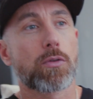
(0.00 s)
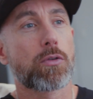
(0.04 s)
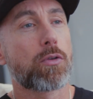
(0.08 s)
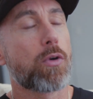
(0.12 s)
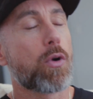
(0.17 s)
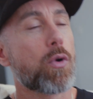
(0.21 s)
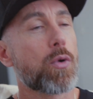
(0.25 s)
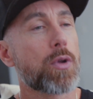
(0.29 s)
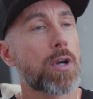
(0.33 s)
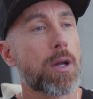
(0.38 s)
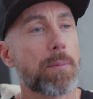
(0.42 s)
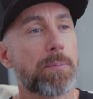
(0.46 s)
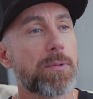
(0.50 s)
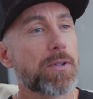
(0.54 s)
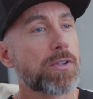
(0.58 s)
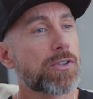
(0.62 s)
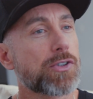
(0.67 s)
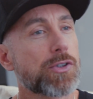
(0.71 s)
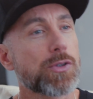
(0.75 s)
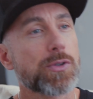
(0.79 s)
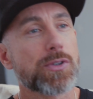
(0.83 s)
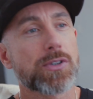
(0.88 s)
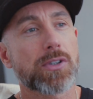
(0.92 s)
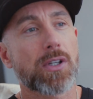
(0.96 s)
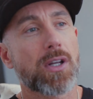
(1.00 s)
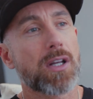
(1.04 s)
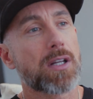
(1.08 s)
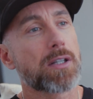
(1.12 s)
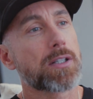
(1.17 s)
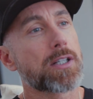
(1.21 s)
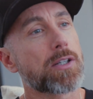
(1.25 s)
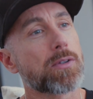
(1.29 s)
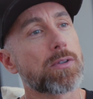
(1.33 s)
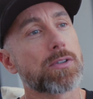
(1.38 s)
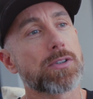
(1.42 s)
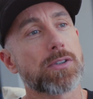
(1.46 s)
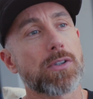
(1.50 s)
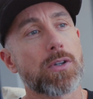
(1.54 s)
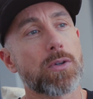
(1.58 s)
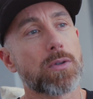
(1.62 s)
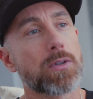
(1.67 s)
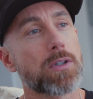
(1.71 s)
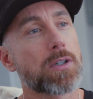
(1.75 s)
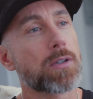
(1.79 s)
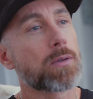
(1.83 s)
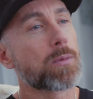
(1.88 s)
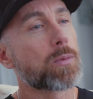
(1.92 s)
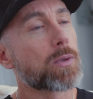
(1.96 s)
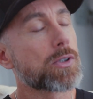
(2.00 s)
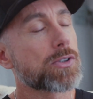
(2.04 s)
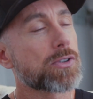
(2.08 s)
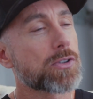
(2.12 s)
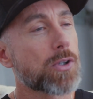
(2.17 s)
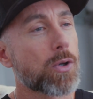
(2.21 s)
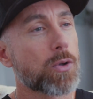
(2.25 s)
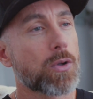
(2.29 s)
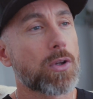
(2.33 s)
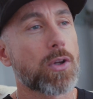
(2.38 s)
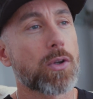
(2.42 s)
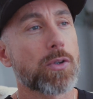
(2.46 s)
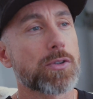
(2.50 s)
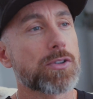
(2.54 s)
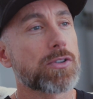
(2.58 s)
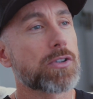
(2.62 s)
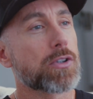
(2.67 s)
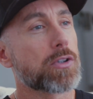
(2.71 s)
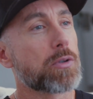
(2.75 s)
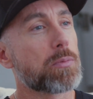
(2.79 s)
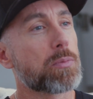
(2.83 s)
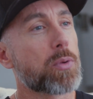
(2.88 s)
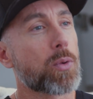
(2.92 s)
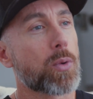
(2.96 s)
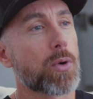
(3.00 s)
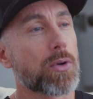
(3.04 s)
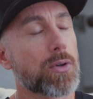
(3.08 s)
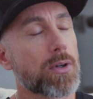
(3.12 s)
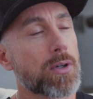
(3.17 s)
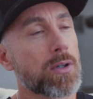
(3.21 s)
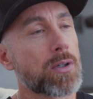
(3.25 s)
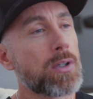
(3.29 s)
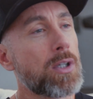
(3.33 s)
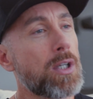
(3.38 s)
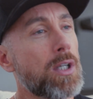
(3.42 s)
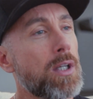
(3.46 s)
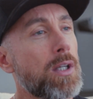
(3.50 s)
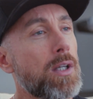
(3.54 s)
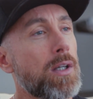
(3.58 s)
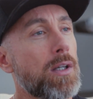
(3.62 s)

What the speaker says: growing up in Tucson, Arizona, we're so close to the border,